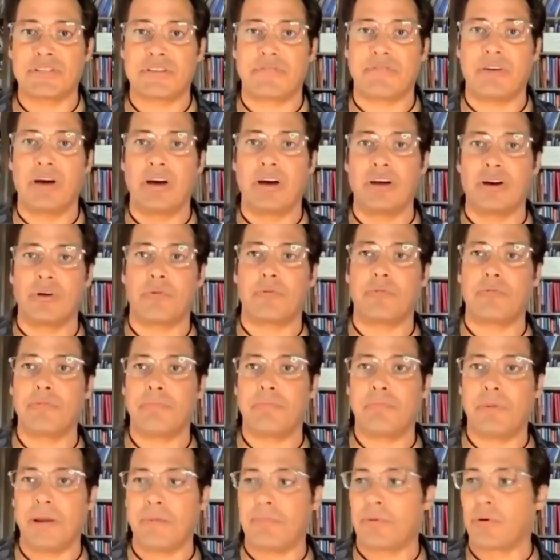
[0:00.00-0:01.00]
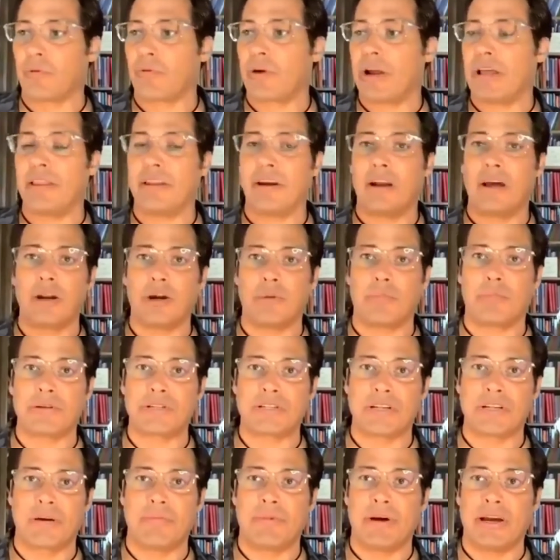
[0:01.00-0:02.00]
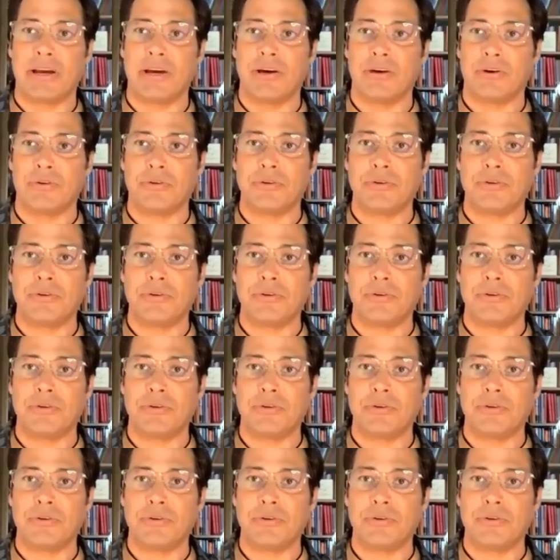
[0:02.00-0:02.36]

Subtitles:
of 100 people rather than 100% on my own.